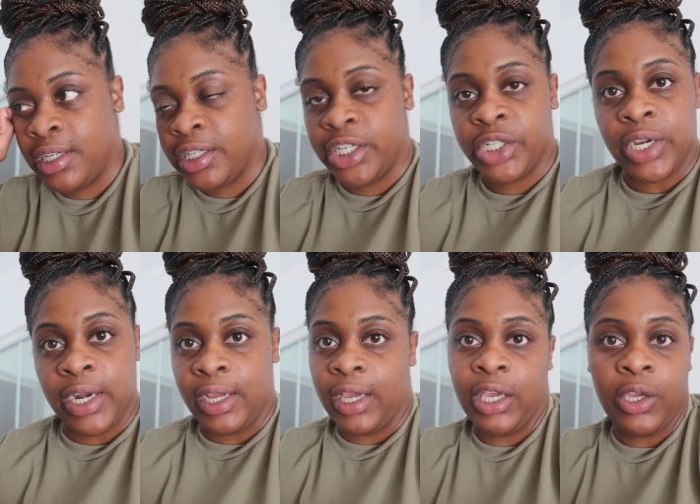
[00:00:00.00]
Just trying
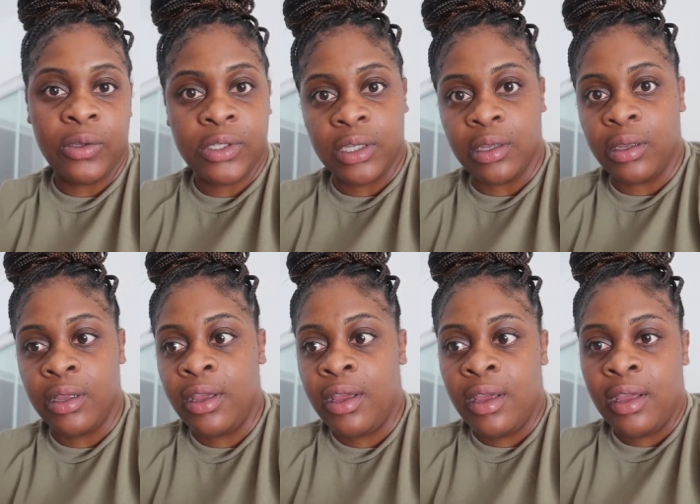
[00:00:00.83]
to get used to
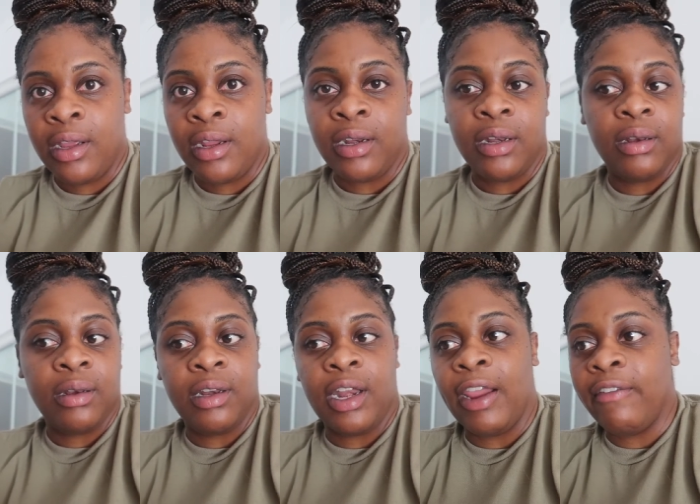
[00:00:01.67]

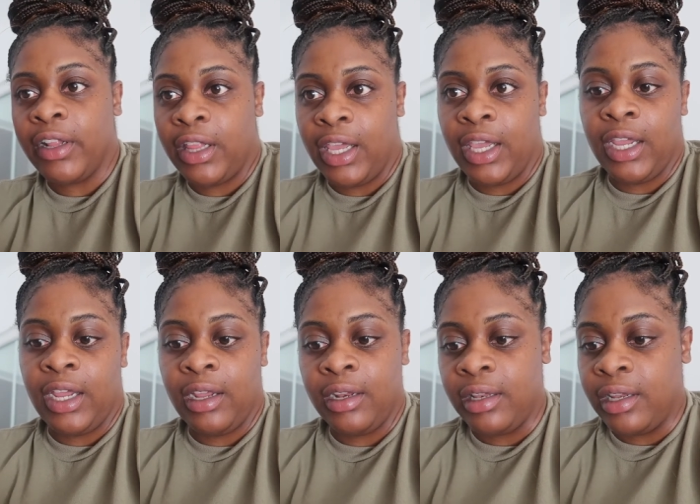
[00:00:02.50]

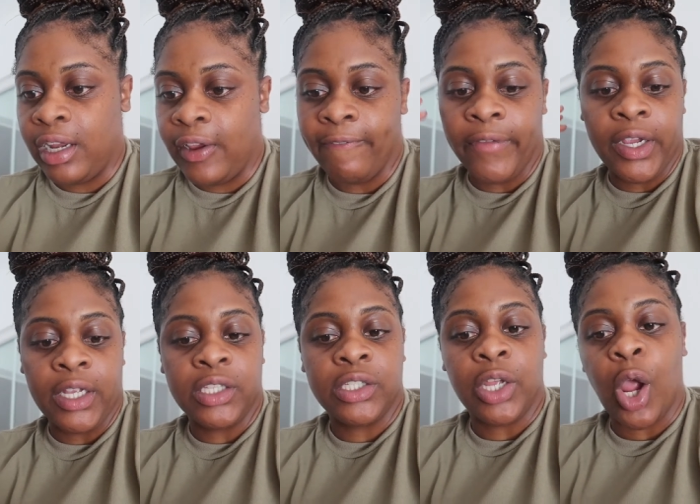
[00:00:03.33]
everything, the
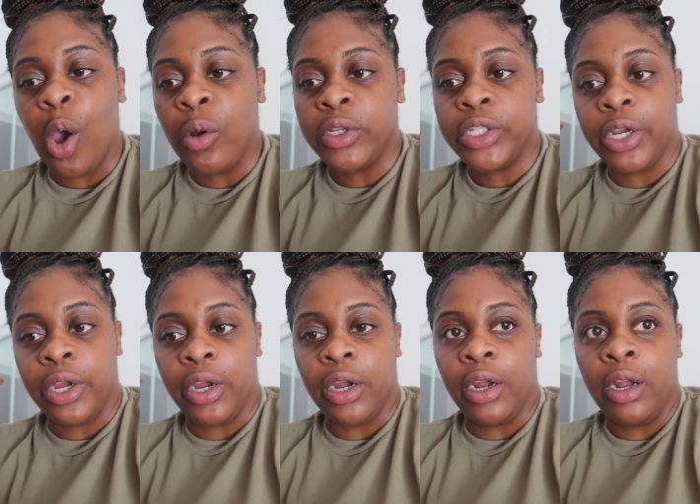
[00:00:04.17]
difference, the
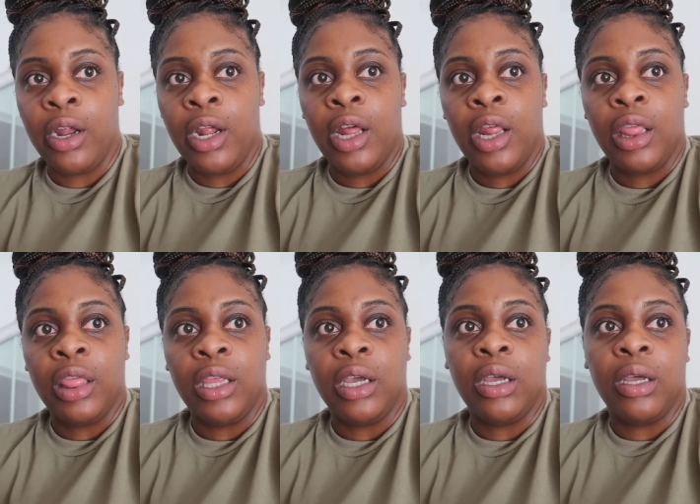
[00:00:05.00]
culture,
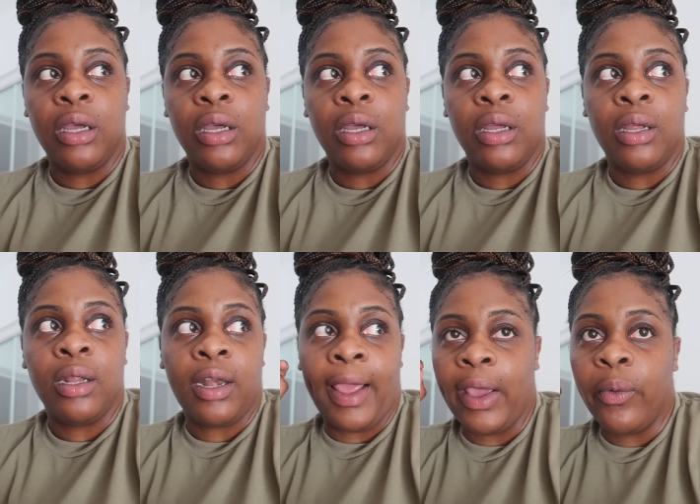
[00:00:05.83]
the
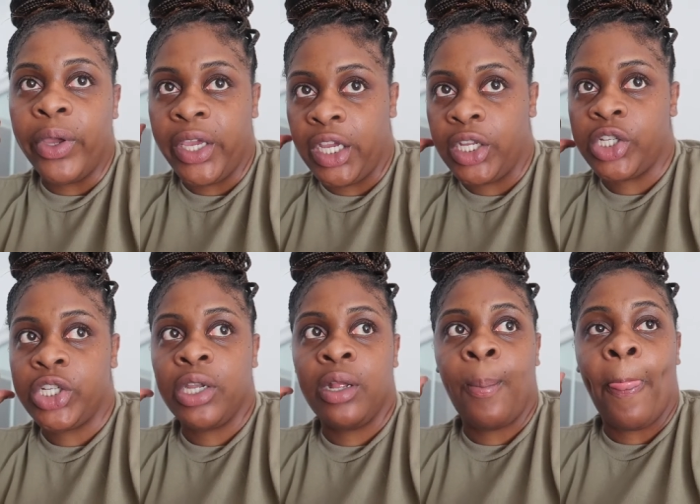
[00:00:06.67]

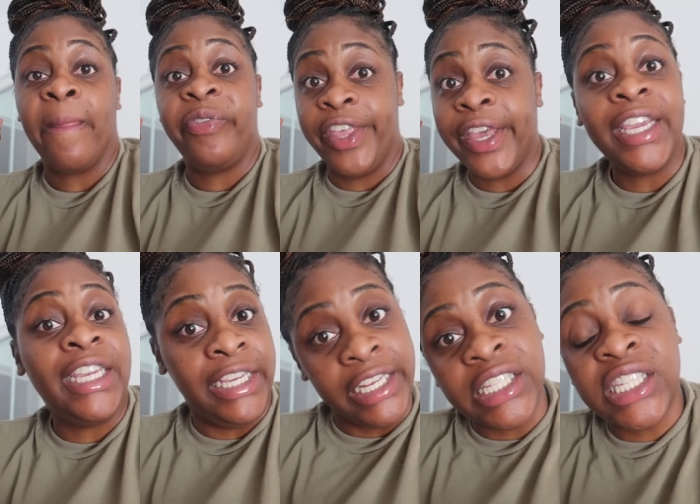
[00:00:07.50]
language, the
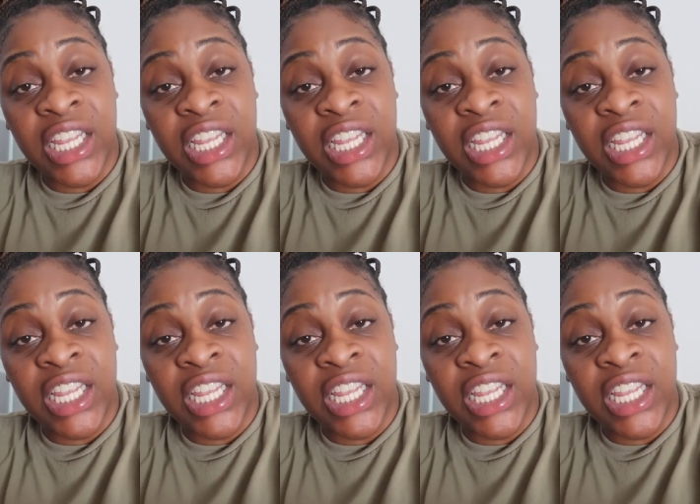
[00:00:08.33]
heat.